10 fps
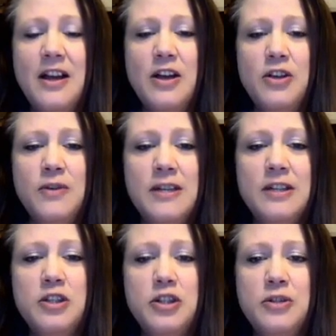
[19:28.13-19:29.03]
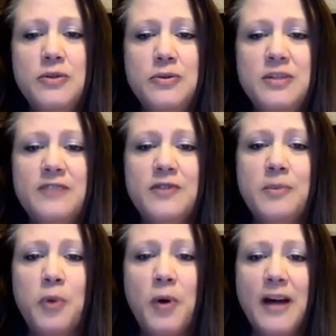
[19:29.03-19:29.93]
you can do different
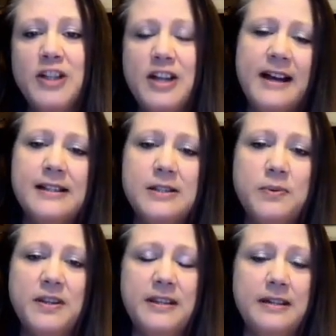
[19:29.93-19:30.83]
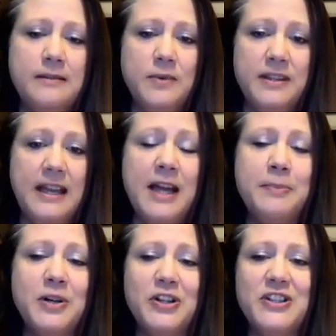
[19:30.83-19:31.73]
projects with the
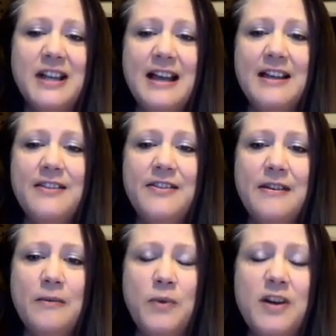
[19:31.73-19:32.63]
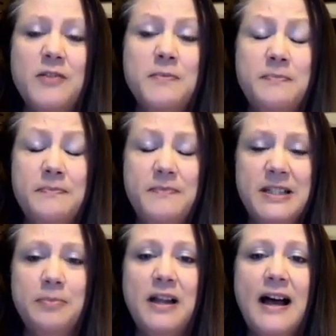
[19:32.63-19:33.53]
campers with
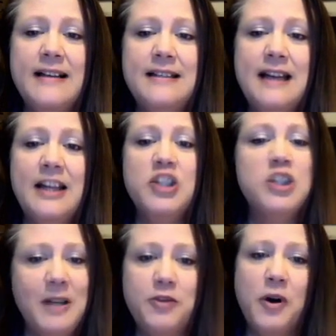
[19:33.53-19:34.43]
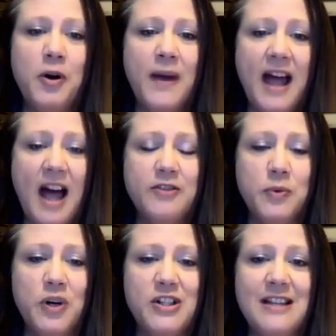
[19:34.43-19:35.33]
supplies that can just be thrown away
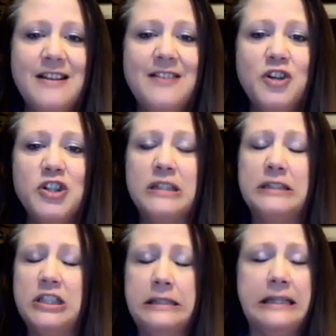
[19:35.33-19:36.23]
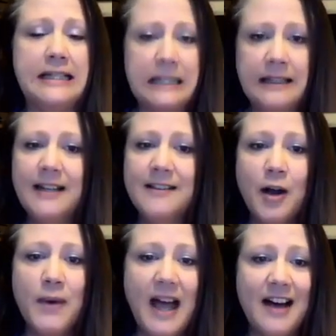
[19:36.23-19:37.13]
afterwards. And then there's just less cleaning that
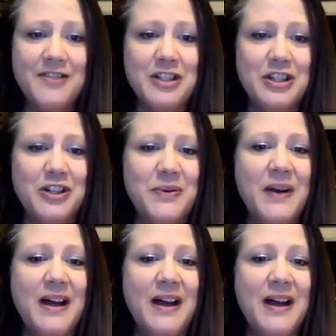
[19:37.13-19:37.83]
we have to do.